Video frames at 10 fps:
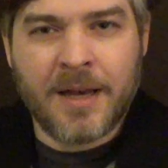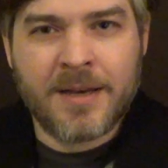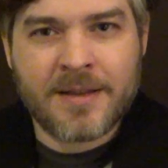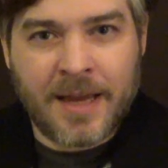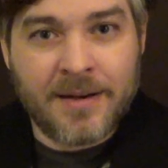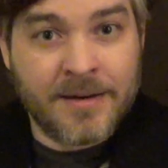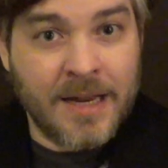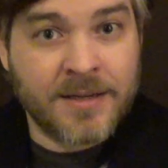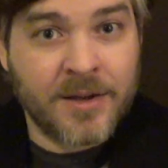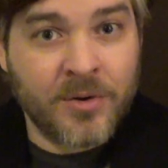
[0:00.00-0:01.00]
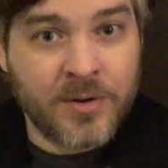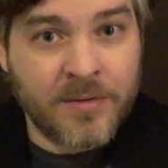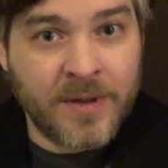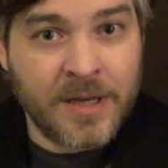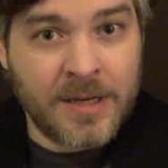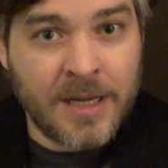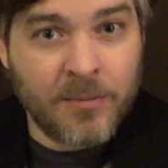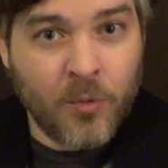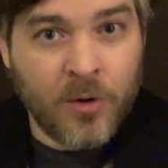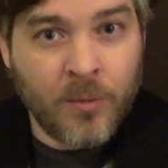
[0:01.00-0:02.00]
decided not to go to the Vietnam
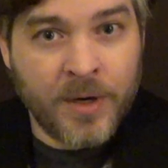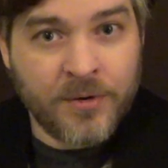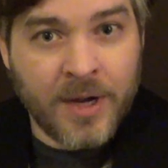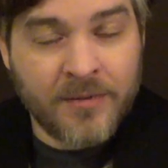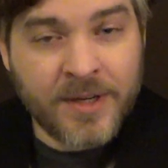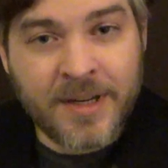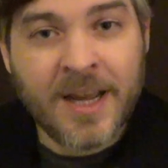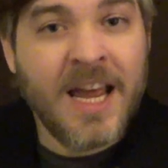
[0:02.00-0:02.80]
War when drafted.